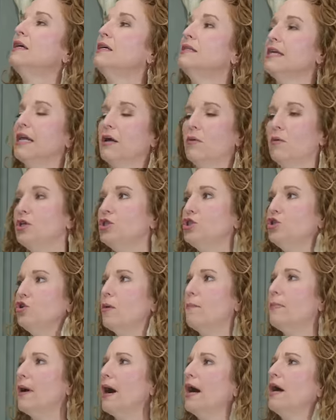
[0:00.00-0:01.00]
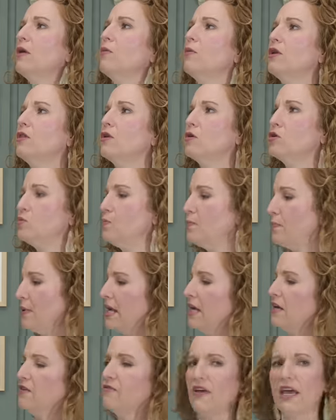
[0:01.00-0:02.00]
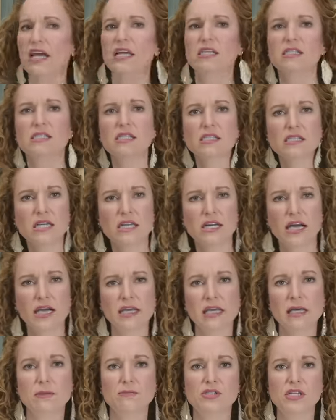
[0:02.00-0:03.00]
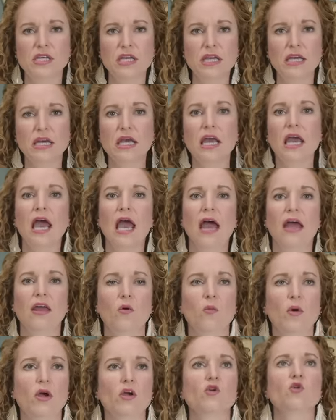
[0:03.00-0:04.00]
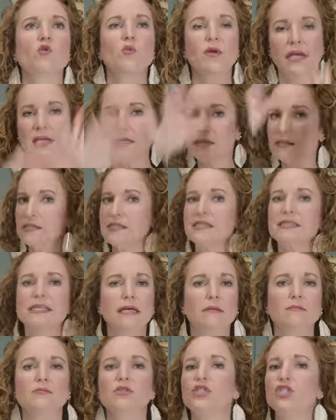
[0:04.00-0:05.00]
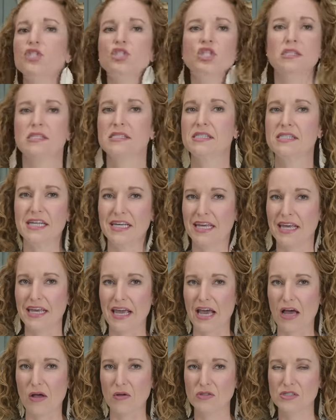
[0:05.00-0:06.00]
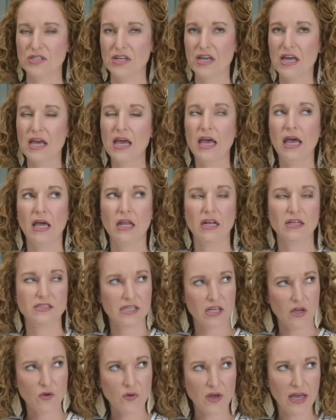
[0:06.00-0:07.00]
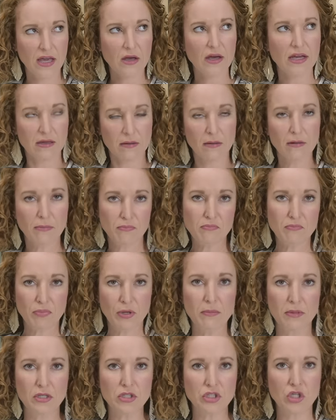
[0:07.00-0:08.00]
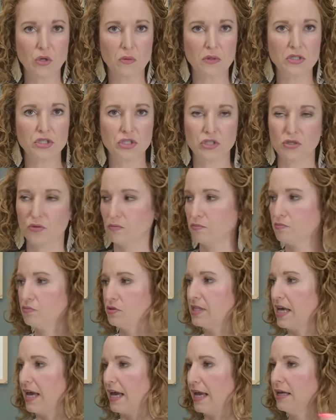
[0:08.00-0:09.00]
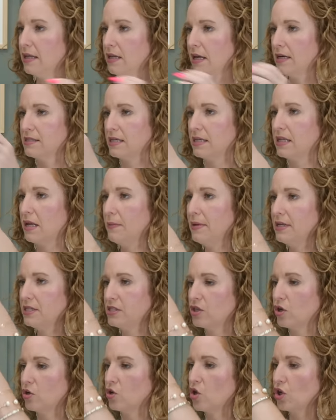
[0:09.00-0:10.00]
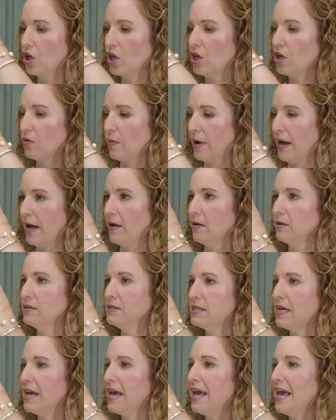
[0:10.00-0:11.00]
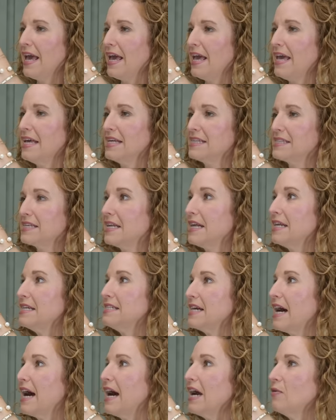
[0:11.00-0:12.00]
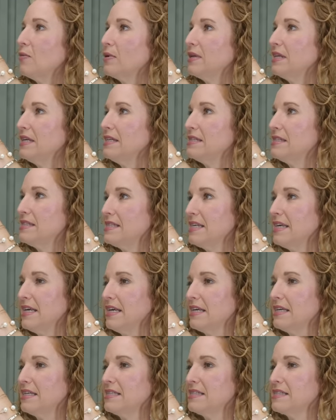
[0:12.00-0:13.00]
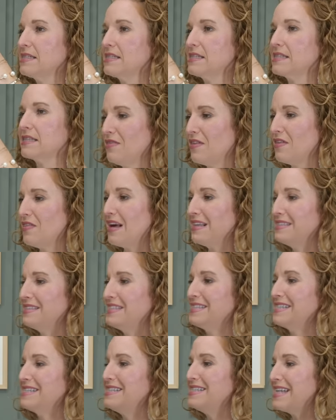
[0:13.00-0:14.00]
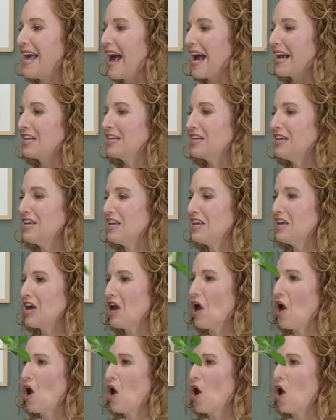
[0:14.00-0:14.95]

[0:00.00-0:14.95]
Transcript: said, I want you to buy one of those big vases like I keep seeing, and I want green stems just sticking out. And I was like, okay, I, I pretty much know what you're saying. I was like, let me start looking around. He is gonna die when he sees that that's exactly